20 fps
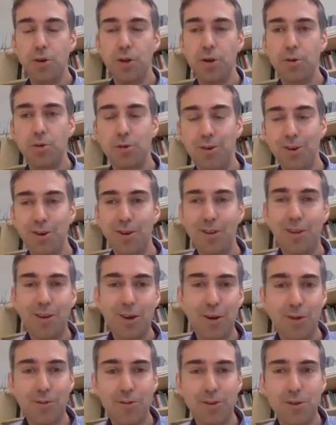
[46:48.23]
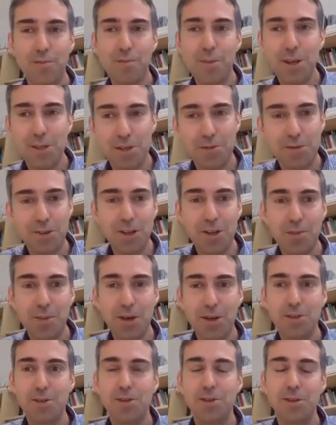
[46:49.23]
although that obviously massively
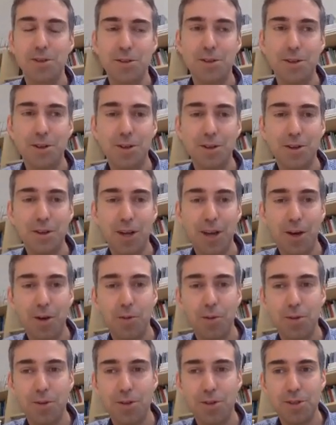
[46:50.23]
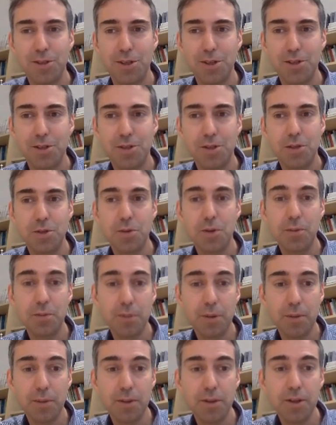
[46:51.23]
depends on how one decides to
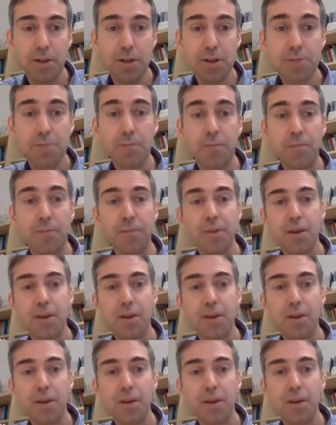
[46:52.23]
implement that.